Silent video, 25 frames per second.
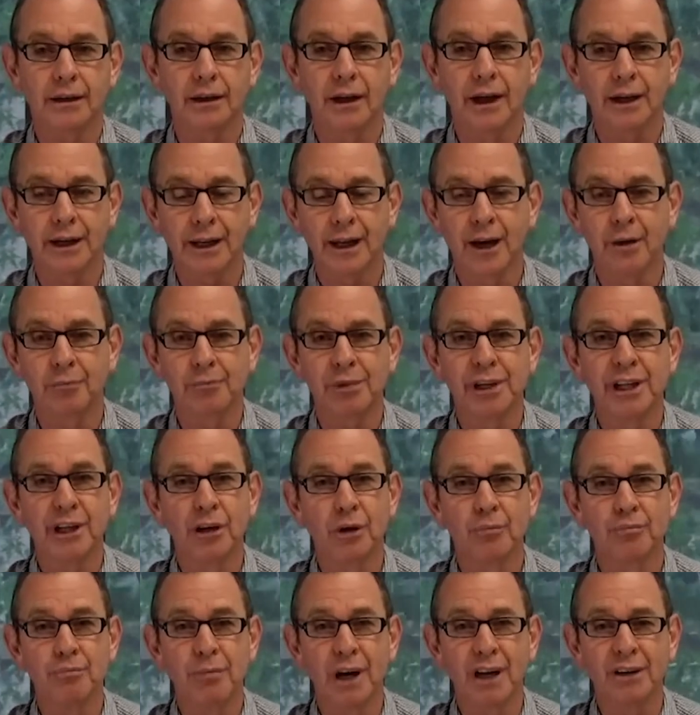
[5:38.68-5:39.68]
a company
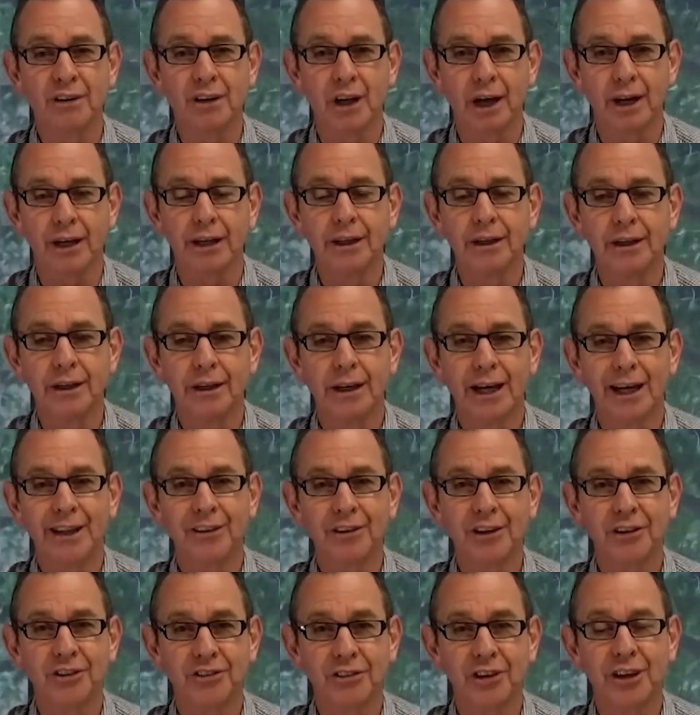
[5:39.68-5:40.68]
on Monday
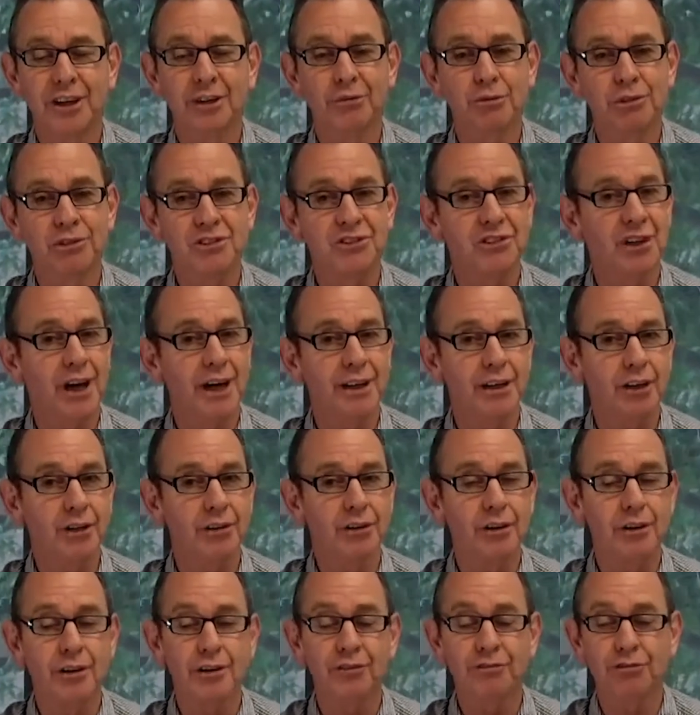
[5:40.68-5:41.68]
and the deed was dated
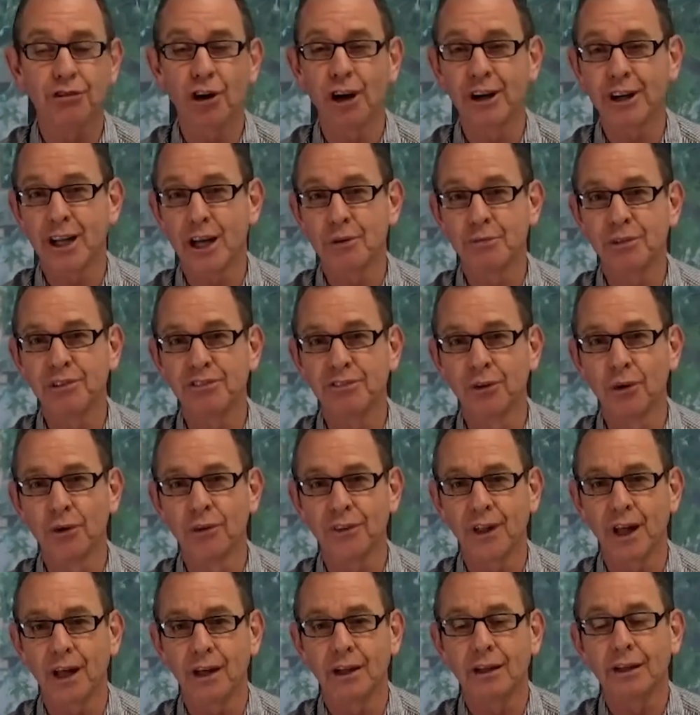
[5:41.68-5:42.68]
the Friday before
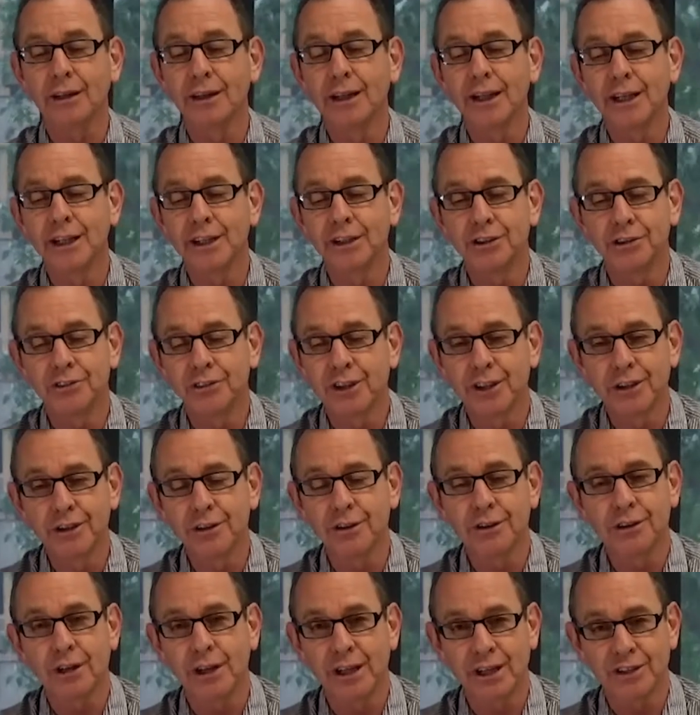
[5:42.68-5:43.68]
that. Clearly you didn't
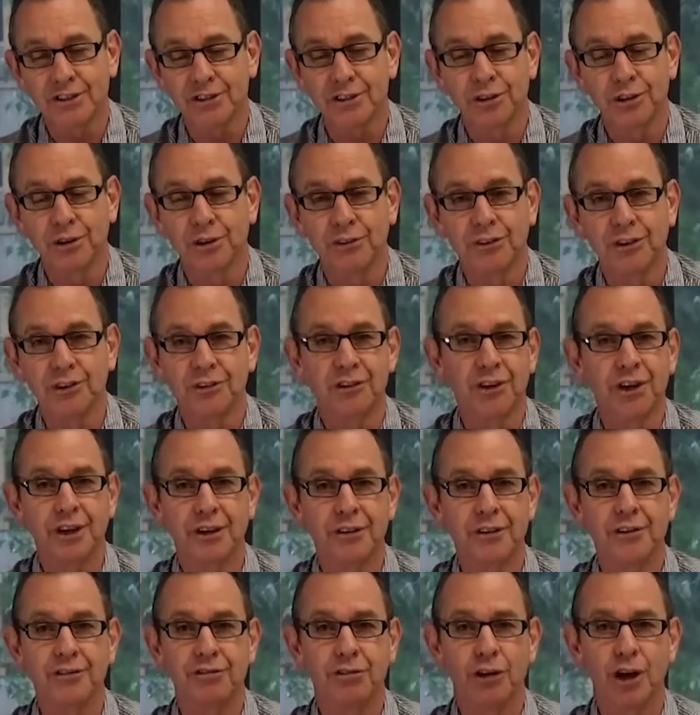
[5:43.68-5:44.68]
execute the
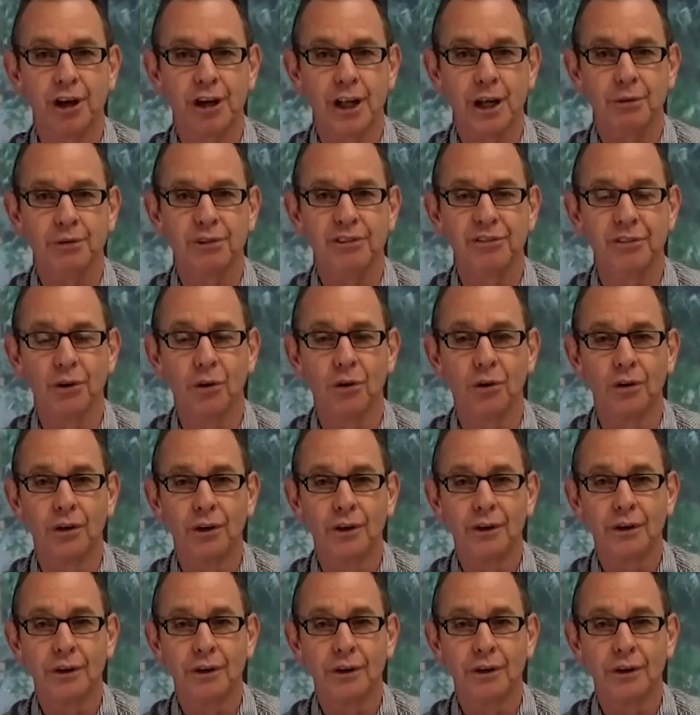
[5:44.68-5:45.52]
deed the Friday before.